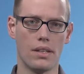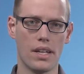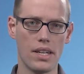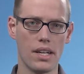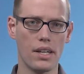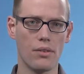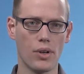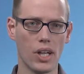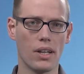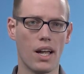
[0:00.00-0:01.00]
Data in
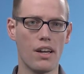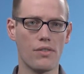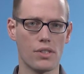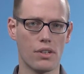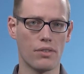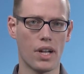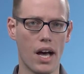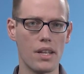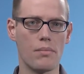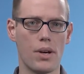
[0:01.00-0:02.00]
real life is often
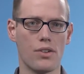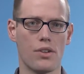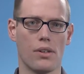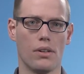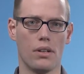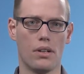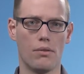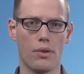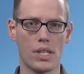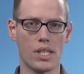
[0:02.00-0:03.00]
high dimensional.
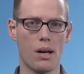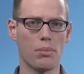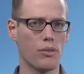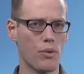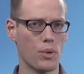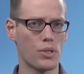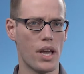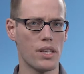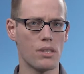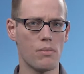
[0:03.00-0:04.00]
For example, if we want to
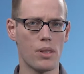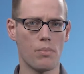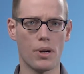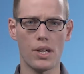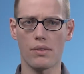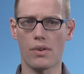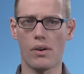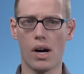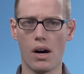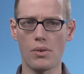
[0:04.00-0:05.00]
estimate the price of our
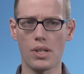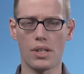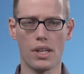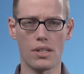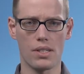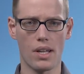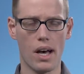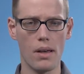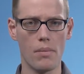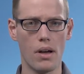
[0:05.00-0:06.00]
house in a year's
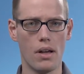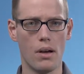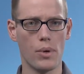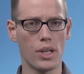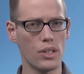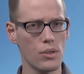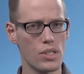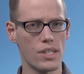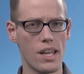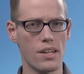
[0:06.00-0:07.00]
time, we can use
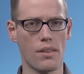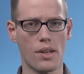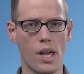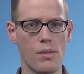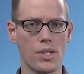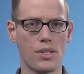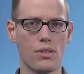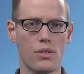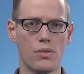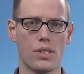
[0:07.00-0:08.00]
data that helps us to
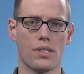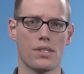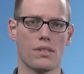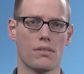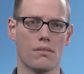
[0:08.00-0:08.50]
do this.